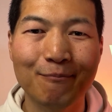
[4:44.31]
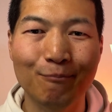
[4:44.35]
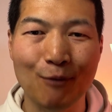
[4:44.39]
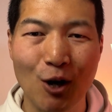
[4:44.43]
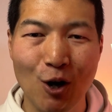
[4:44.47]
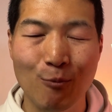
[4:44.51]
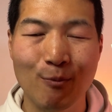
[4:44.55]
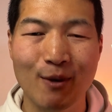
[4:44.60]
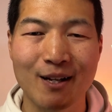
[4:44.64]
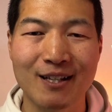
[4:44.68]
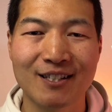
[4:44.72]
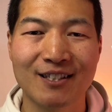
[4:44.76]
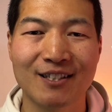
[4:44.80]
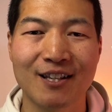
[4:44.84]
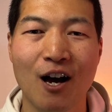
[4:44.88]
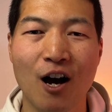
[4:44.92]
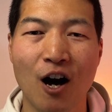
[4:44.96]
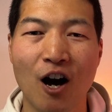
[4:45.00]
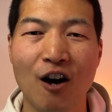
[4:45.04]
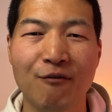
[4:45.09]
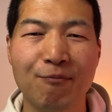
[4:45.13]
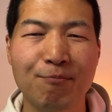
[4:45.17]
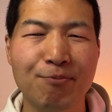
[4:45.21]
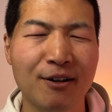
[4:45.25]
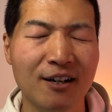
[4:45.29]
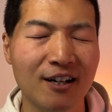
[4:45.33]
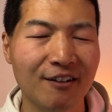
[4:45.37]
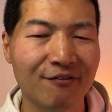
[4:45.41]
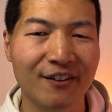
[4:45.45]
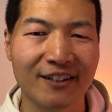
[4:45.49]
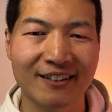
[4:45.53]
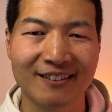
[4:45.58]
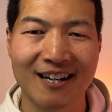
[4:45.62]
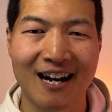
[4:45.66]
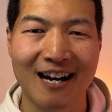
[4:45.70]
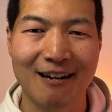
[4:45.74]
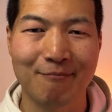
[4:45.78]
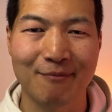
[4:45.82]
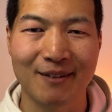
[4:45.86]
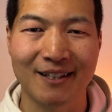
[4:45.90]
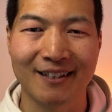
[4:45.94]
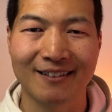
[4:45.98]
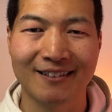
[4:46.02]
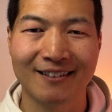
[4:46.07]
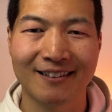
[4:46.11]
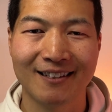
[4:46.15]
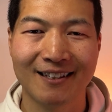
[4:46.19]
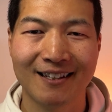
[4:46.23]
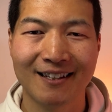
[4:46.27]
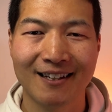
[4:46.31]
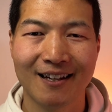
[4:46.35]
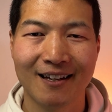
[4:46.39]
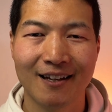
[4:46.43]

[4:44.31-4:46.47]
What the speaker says: moments of perfect timing,